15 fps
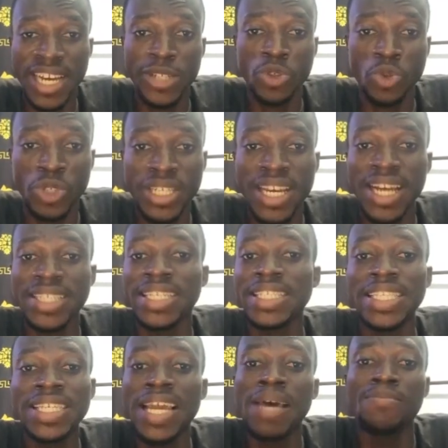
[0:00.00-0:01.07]
now
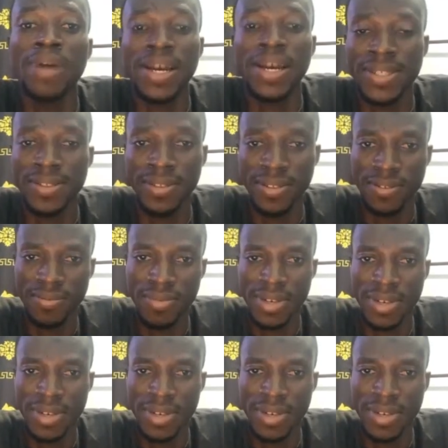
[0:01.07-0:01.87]
Argentina, Brazil.